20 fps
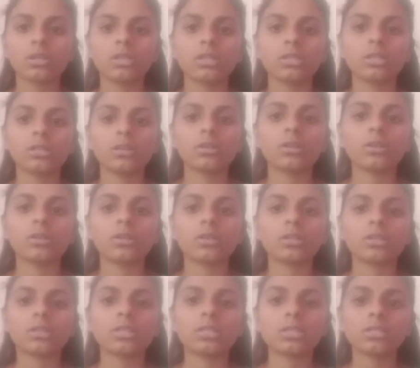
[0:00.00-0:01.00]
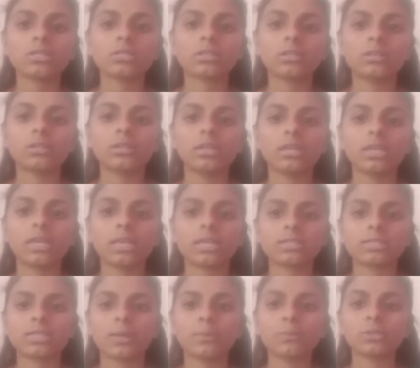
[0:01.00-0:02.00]
is
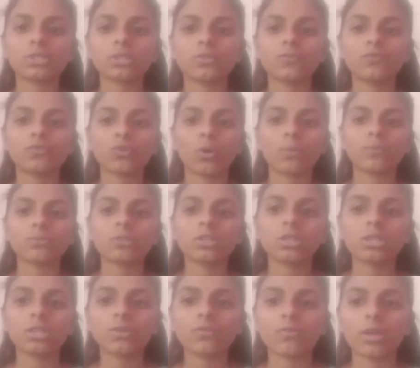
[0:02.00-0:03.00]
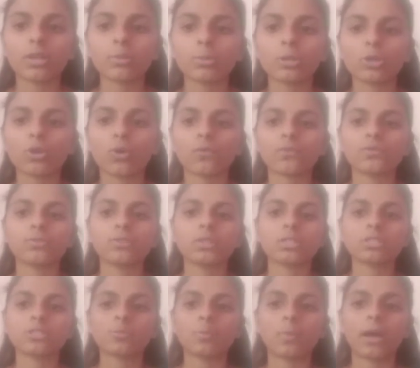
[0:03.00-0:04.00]
exempt from the requirement of
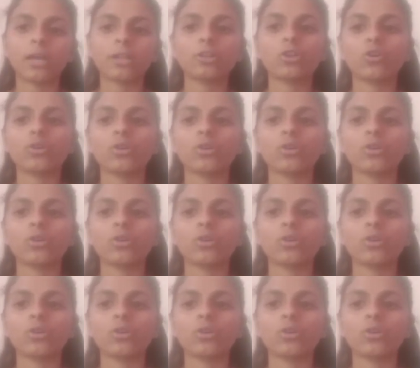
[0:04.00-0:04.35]
this part